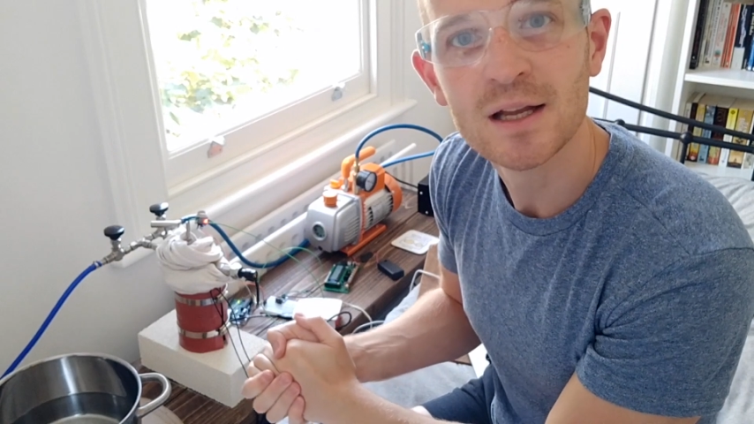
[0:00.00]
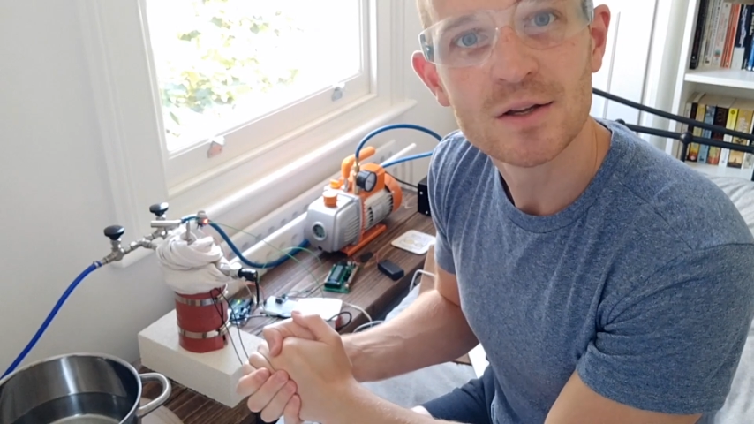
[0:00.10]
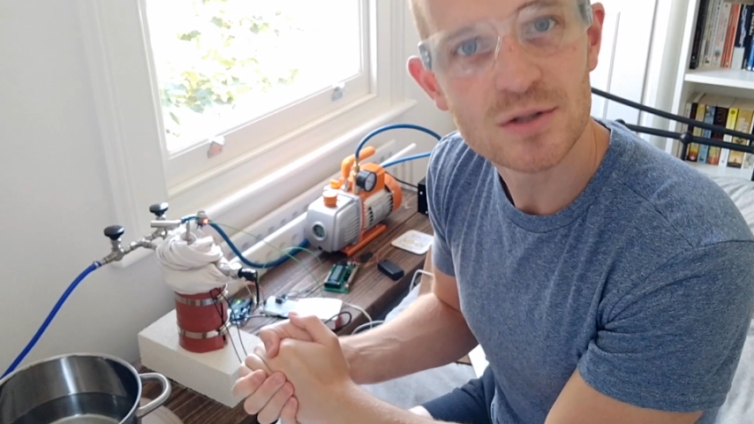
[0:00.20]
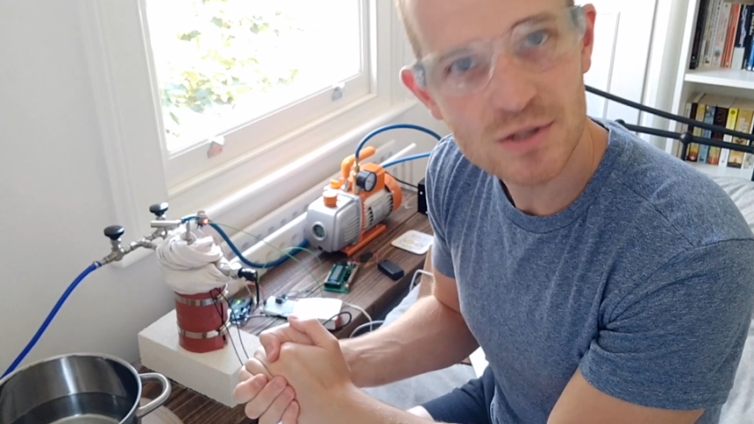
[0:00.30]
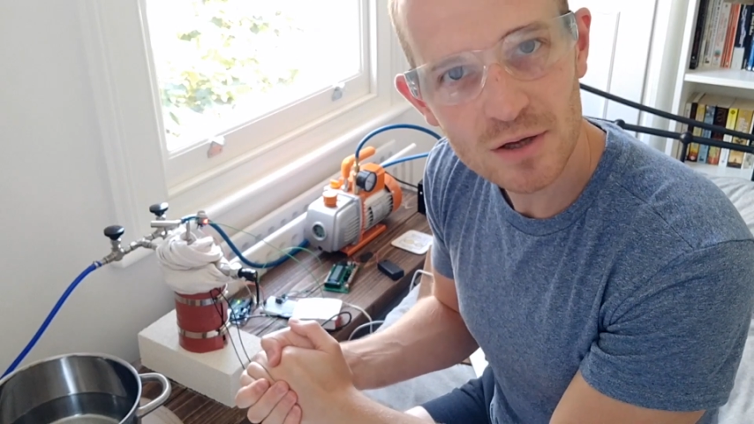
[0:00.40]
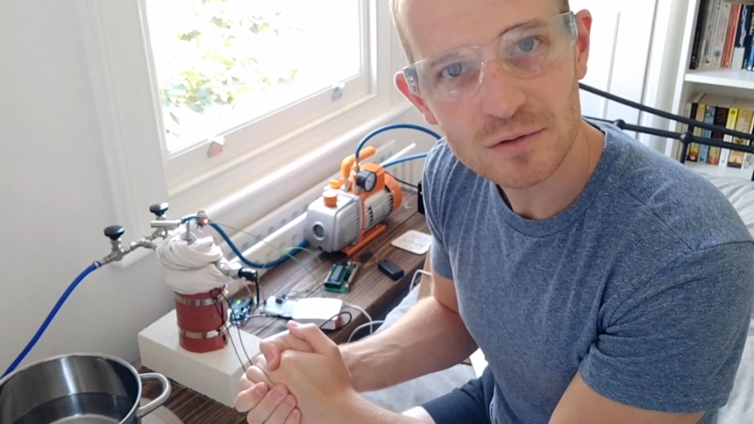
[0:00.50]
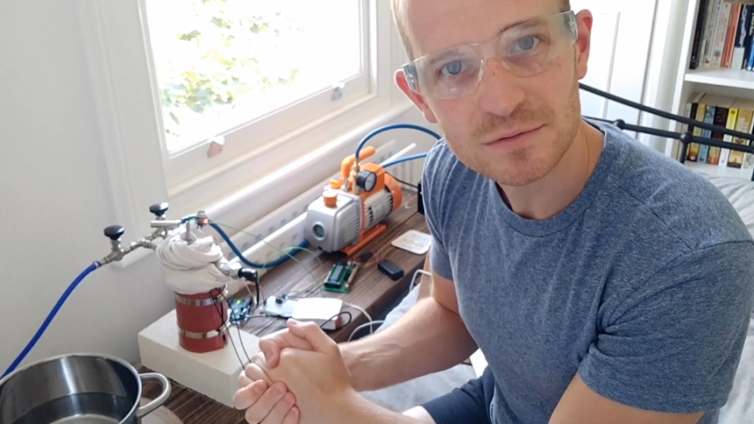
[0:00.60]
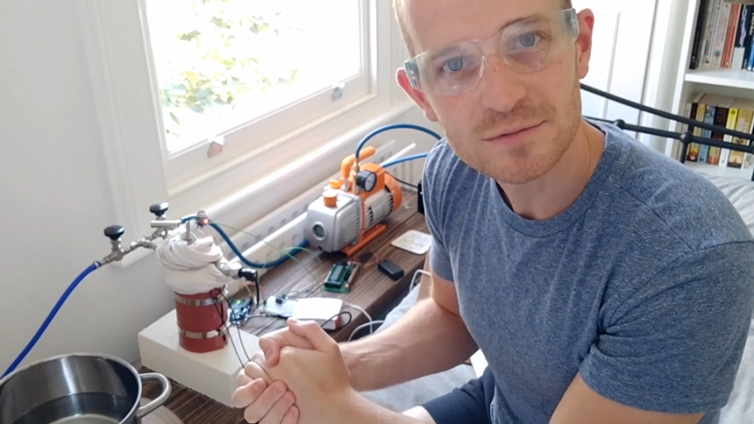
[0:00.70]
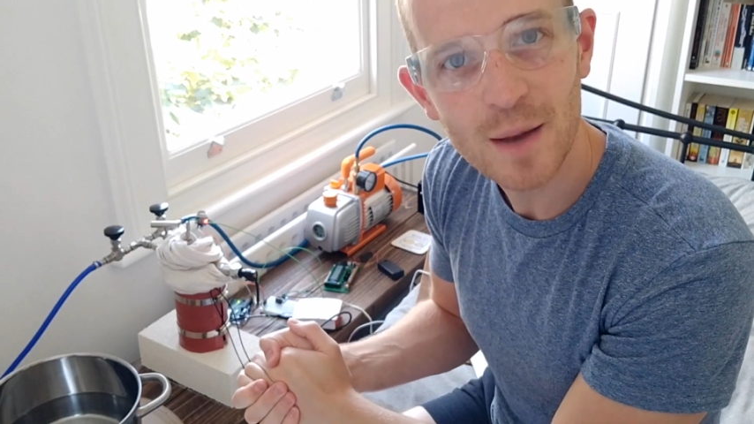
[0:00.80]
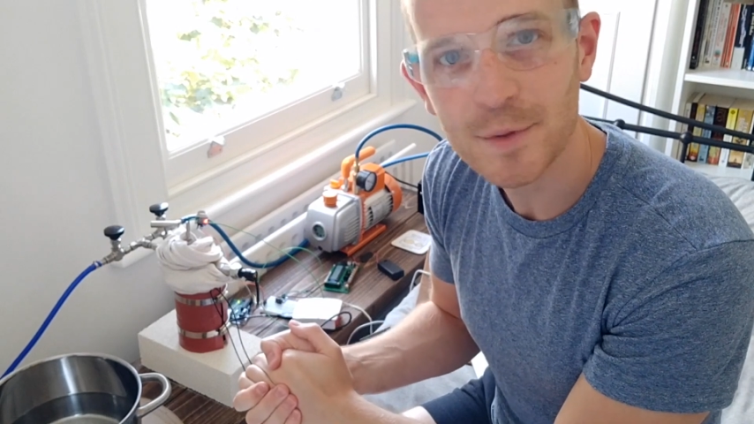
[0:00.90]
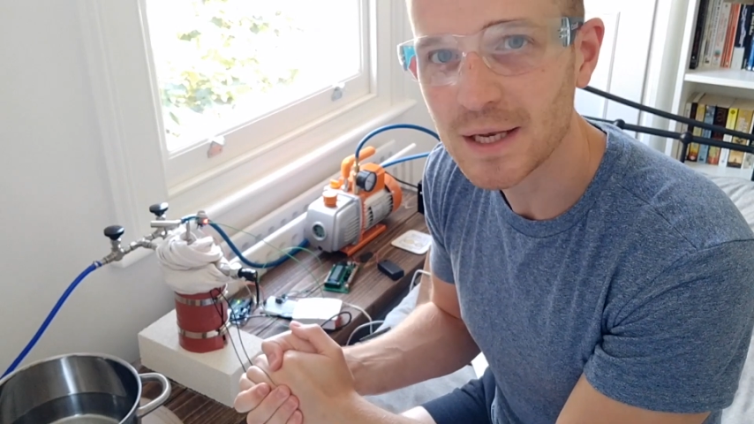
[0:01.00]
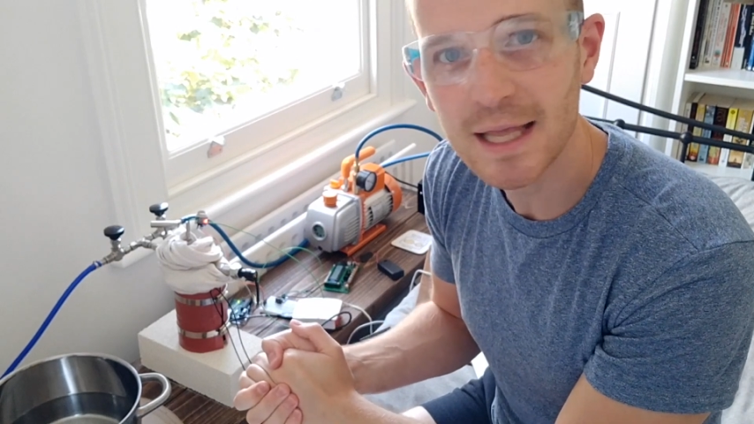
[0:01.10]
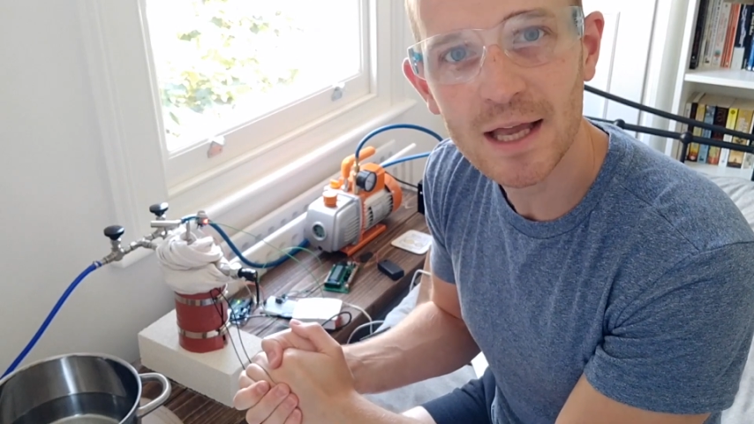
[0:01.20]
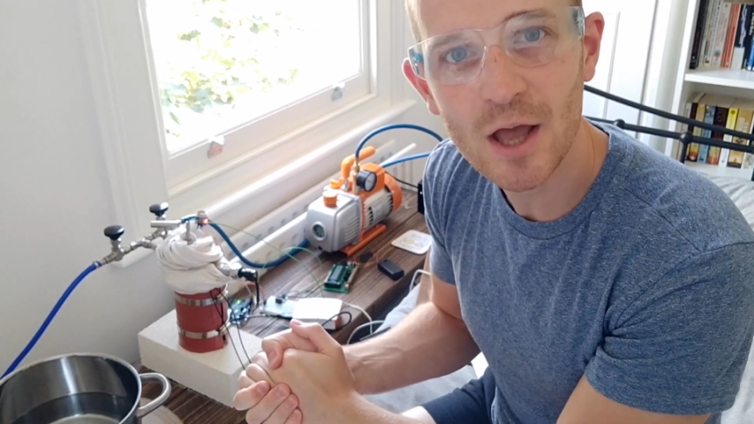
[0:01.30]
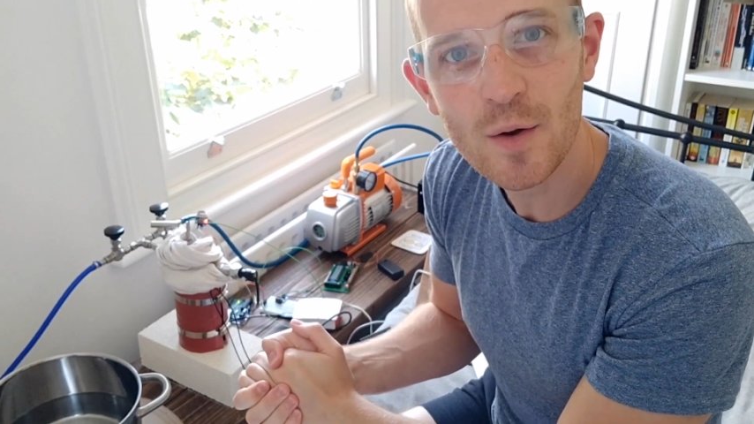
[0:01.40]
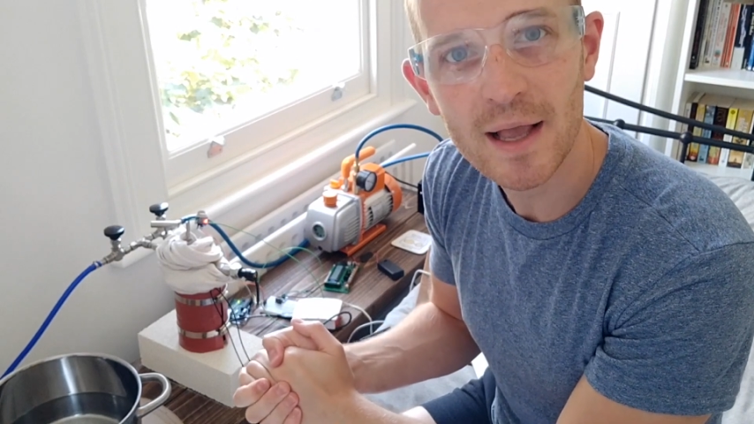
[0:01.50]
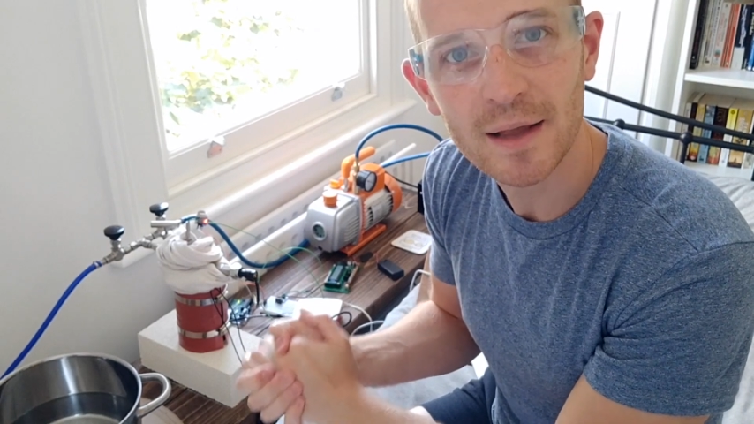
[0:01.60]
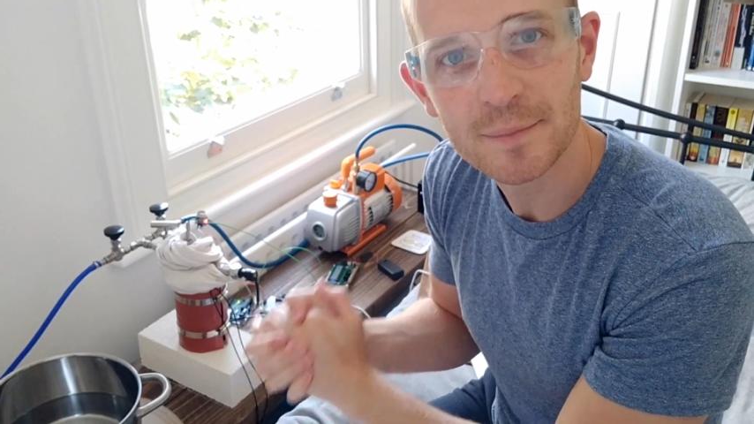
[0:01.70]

So I'm going to get going.